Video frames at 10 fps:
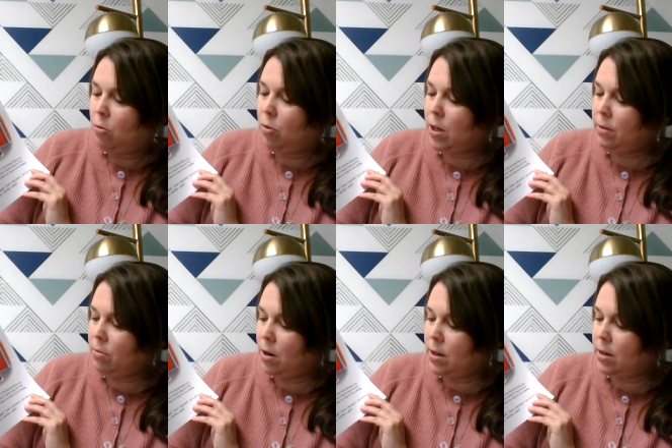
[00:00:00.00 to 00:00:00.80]
When I
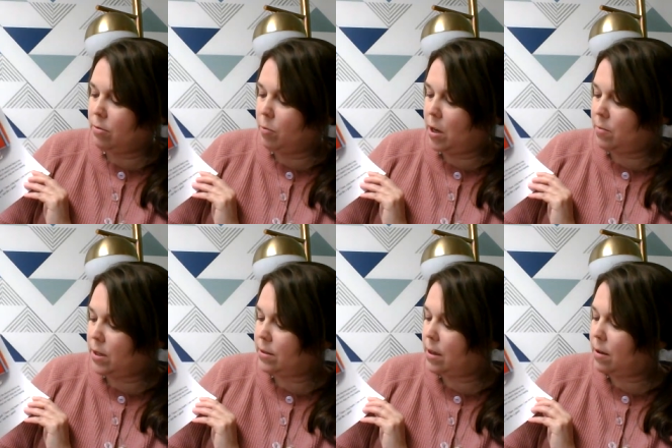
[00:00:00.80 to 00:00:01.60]
run, I remind
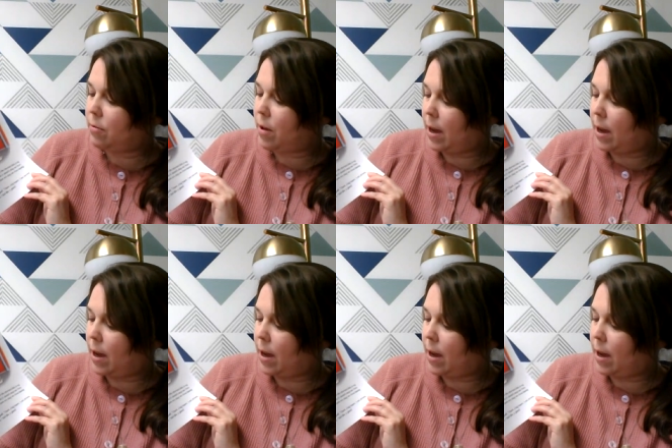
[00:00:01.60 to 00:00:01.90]
myself